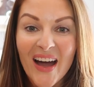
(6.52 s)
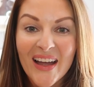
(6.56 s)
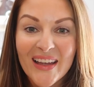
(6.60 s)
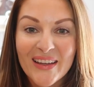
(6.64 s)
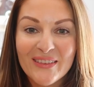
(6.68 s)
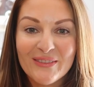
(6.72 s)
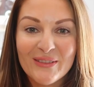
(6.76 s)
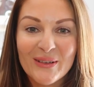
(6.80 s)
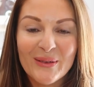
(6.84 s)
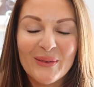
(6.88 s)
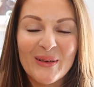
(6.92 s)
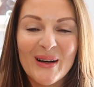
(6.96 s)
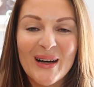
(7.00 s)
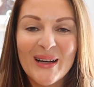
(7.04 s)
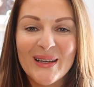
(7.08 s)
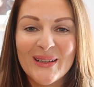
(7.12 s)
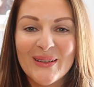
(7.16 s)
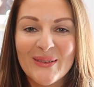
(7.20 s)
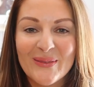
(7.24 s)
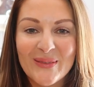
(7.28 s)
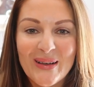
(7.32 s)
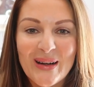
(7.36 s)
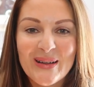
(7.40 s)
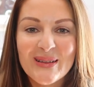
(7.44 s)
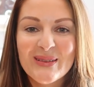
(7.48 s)
Hi
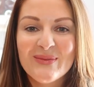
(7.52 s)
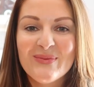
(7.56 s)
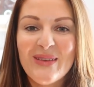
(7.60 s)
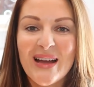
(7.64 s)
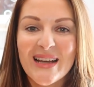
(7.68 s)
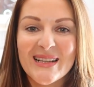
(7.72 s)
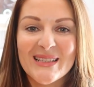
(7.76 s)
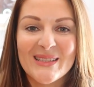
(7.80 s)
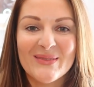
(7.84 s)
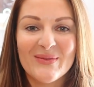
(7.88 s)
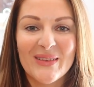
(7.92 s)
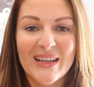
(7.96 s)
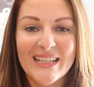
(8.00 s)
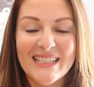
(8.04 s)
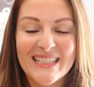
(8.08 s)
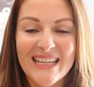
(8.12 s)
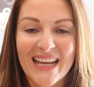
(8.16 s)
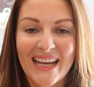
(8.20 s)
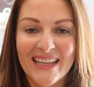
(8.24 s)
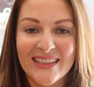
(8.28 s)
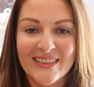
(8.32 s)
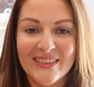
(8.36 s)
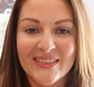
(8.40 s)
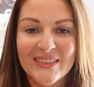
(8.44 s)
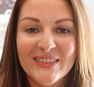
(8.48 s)
everyone, welcome back to my
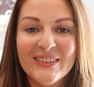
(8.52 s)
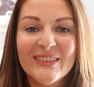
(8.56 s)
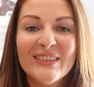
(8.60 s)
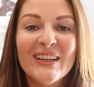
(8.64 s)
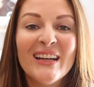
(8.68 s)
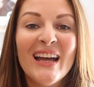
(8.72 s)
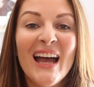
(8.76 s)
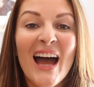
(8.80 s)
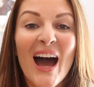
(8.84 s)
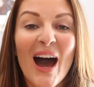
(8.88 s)
channel.